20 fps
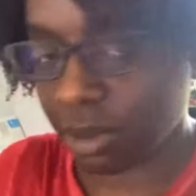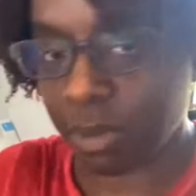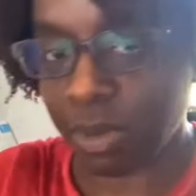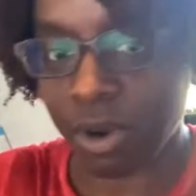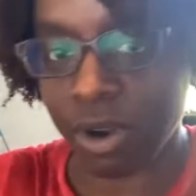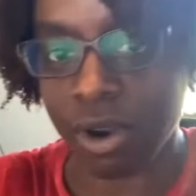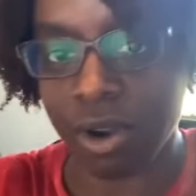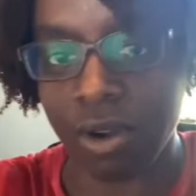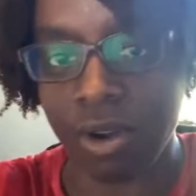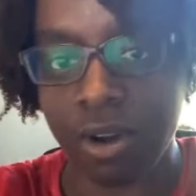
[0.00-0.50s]
going to
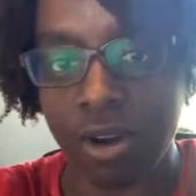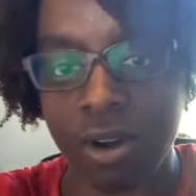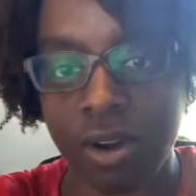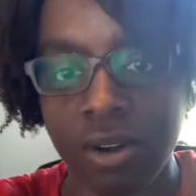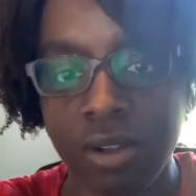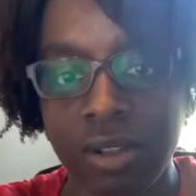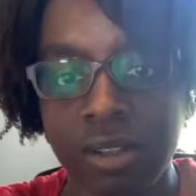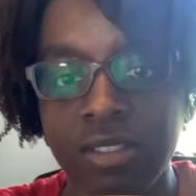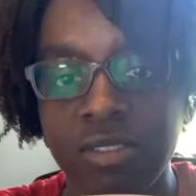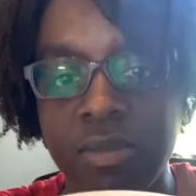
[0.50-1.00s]
pour
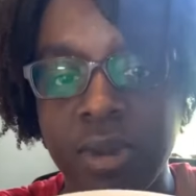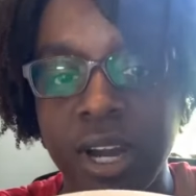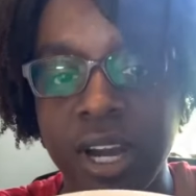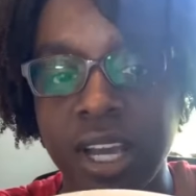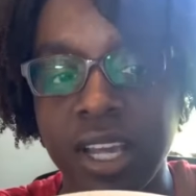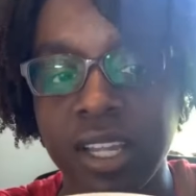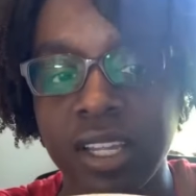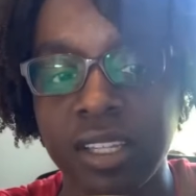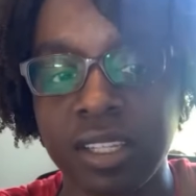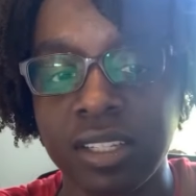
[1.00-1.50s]
all of
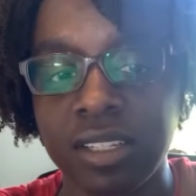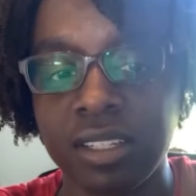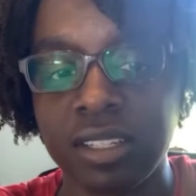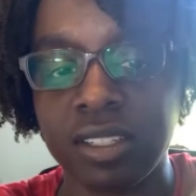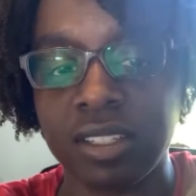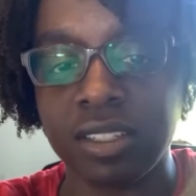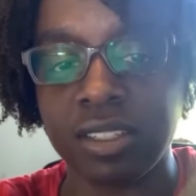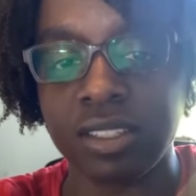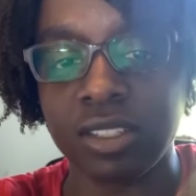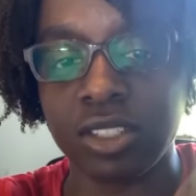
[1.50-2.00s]
my
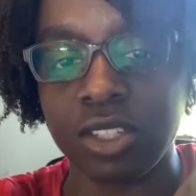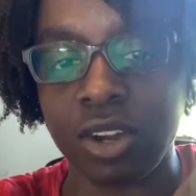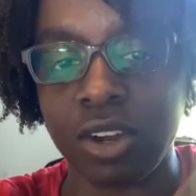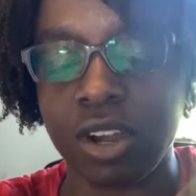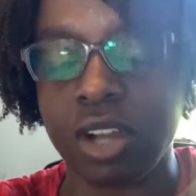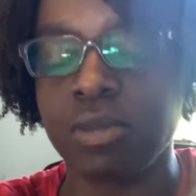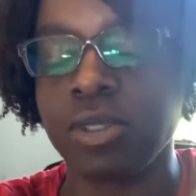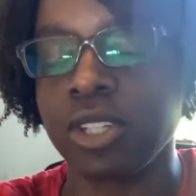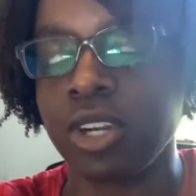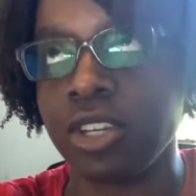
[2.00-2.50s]

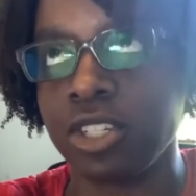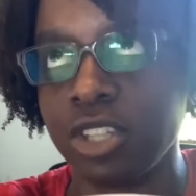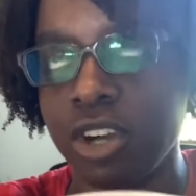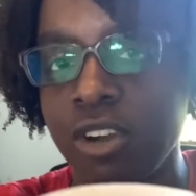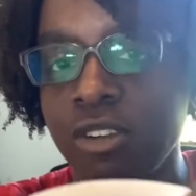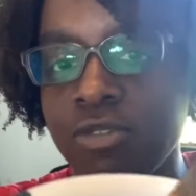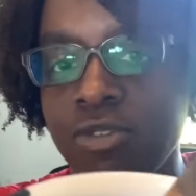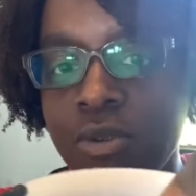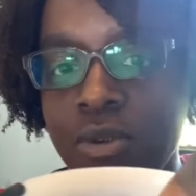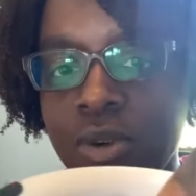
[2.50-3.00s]
dark
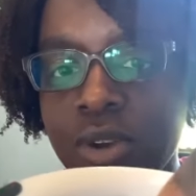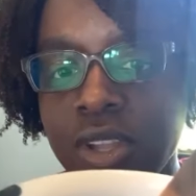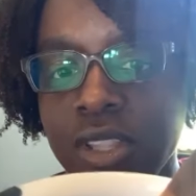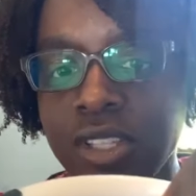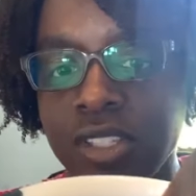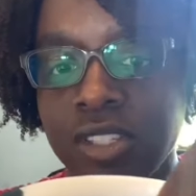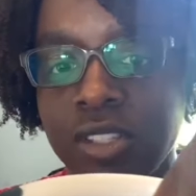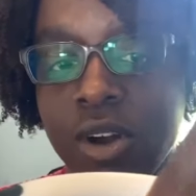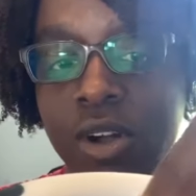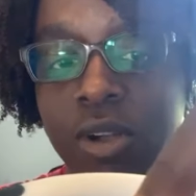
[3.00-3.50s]
4, and
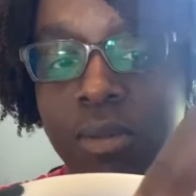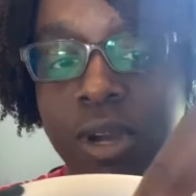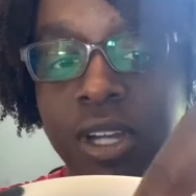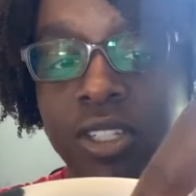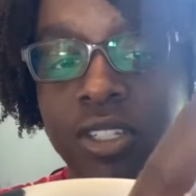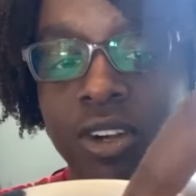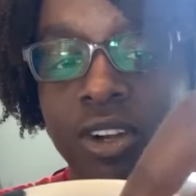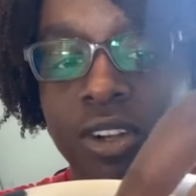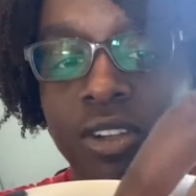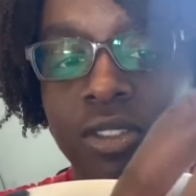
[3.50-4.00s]
this is all my
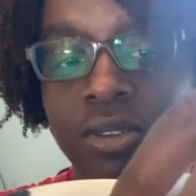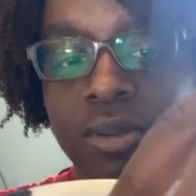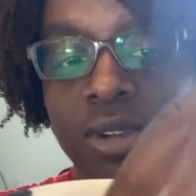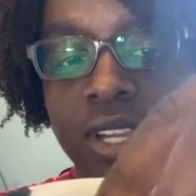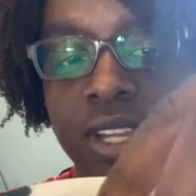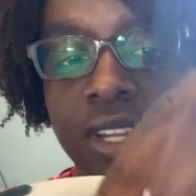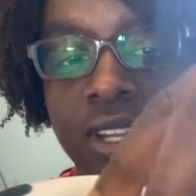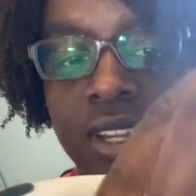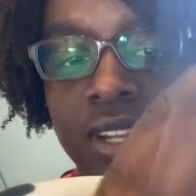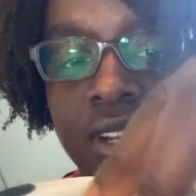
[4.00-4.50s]
dark
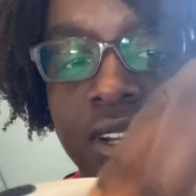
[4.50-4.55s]
3.